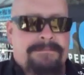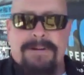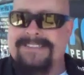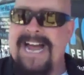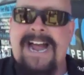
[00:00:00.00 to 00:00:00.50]

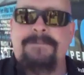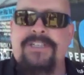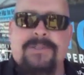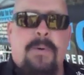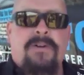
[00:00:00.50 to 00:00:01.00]
but time
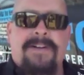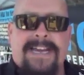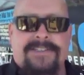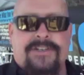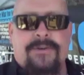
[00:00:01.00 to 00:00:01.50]
just won't
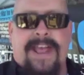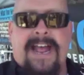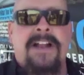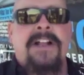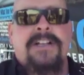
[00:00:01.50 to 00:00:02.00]
let us do
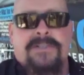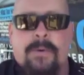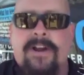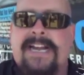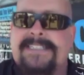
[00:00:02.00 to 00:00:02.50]
that. So
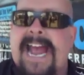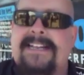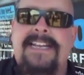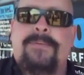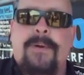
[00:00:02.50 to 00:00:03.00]
we're going to
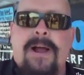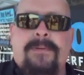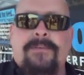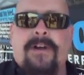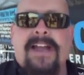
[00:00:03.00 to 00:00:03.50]
attack these
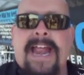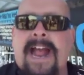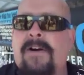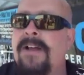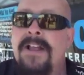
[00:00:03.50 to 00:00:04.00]
problems right
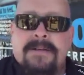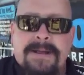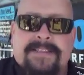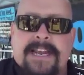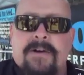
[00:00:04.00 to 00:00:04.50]
now.
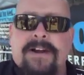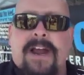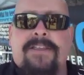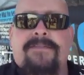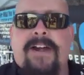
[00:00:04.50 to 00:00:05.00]
About the only
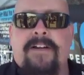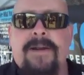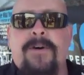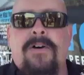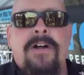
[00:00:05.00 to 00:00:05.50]
other
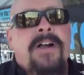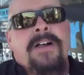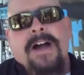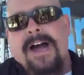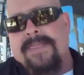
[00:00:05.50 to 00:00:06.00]
variable,
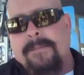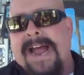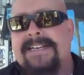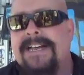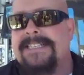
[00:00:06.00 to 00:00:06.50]
the
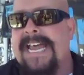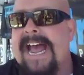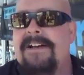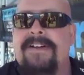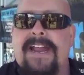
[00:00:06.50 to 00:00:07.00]
bike does
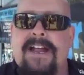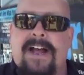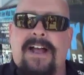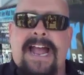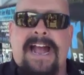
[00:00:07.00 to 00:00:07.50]
have
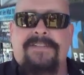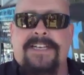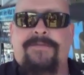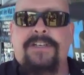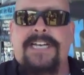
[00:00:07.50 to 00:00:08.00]
a
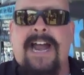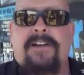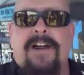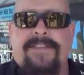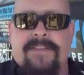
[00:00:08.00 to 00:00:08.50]
different
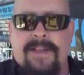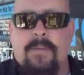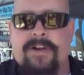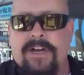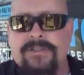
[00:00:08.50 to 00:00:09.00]
tire on it than
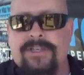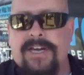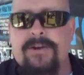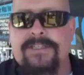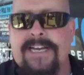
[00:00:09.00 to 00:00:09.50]
we're used to
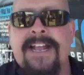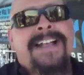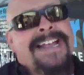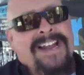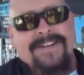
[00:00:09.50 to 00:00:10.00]
using.
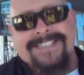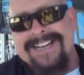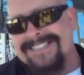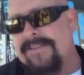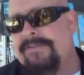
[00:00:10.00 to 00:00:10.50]
If it
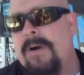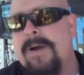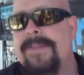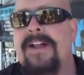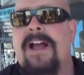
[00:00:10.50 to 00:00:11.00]
doesn't throw
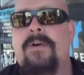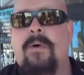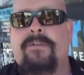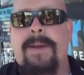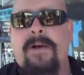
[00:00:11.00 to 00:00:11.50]
up the kind of
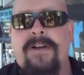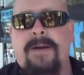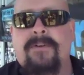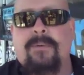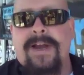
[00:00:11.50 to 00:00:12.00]
horsepower
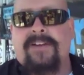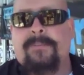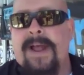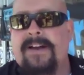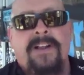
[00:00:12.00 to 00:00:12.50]
numbers we
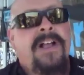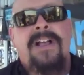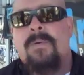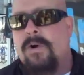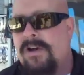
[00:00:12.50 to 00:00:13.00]
expect,
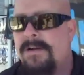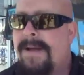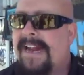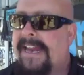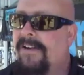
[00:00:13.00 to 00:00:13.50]
we'll come
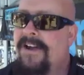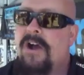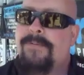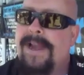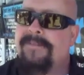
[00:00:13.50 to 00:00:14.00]
back here and
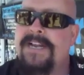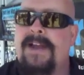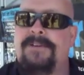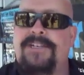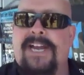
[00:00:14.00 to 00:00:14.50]
hopefully have
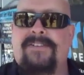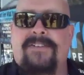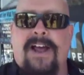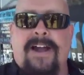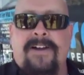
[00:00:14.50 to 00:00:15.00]
time to change
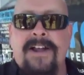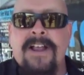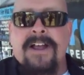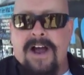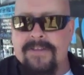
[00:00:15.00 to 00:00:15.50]
the tire.
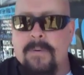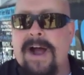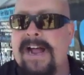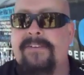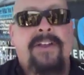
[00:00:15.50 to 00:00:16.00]

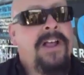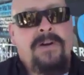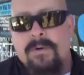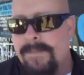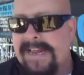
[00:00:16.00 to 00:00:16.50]
Otherwise,
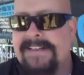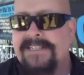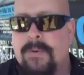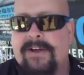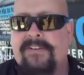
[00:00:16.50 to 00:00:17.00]
we'll make
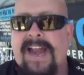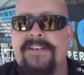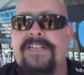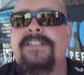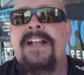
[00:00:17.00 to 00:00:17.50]
these quick
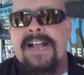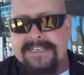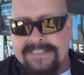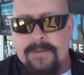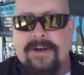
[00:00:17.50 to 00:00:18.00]
changes
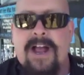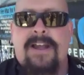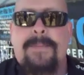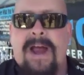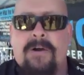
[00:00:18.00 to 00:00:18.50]
and see what
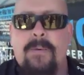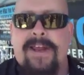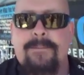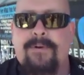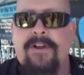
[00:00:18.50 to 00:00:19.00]
kind of power we
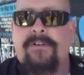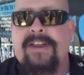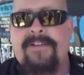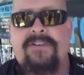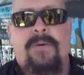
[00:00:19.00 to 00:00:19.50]
can
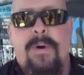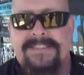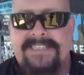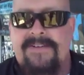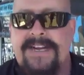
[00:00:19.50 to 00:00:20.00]
produce after the
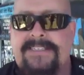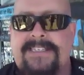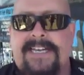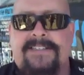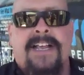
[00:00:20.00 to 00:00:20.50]
176
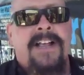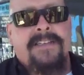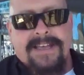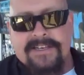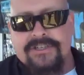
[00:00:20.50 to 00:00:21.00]

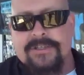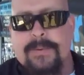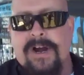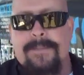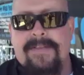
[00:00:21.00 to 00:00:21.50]
that it just
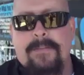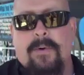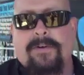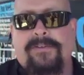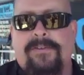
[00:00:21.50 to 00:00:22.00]
put up on the
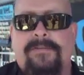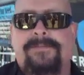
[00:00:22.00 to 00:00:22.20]
boards.